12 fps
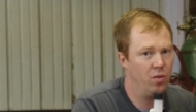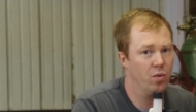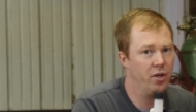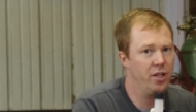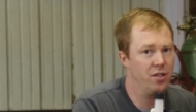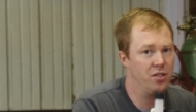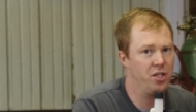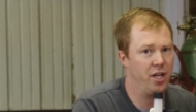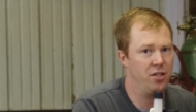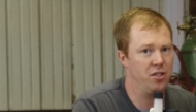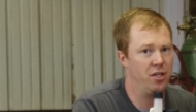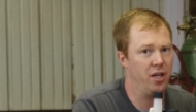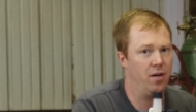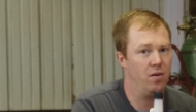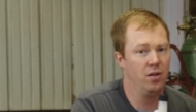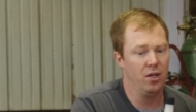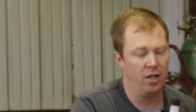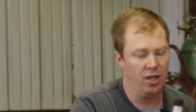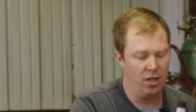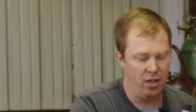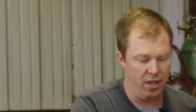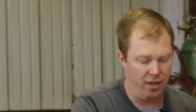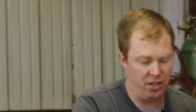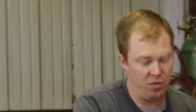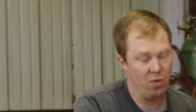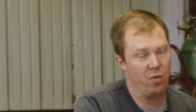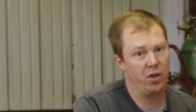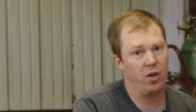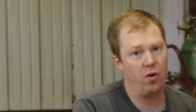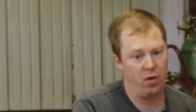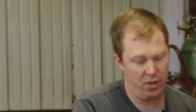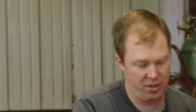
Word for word: we're needing to change it out. And that's where we go to